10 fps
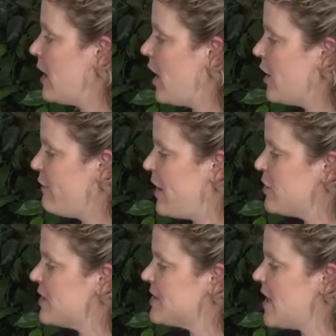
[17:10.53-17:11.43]
our
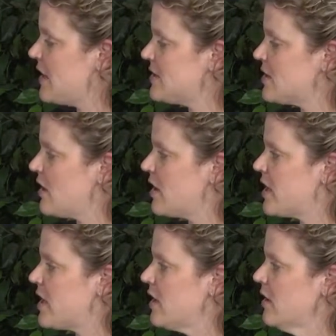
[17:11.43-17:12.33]
offender is not started
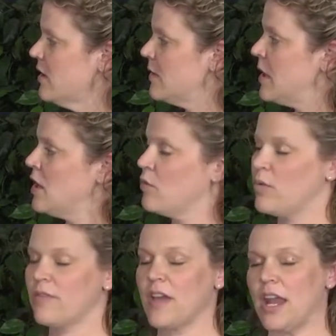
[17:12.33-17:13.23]
here.
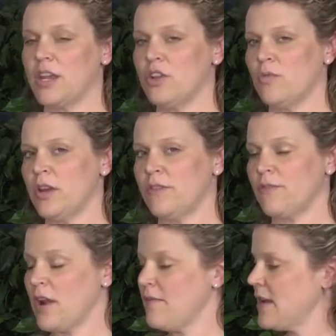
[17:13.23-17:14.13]
We've got a new one in
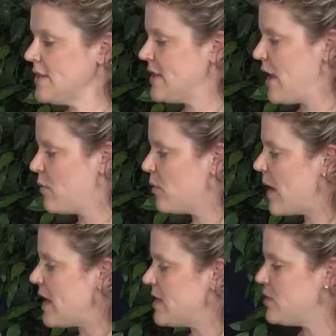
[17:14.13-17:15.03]
front of us, and we're
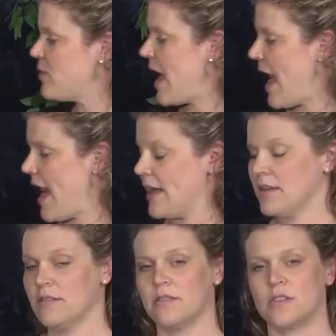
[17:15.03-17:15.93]
ready to
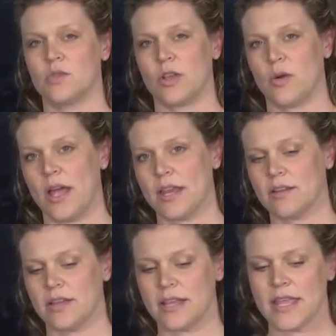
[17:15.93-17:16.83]
add. So we go ahead
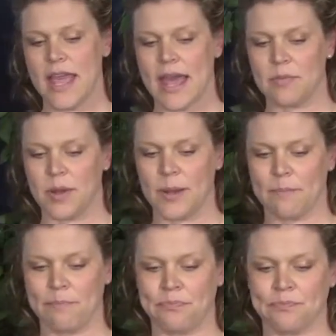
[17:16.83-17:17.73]
and click the Add button.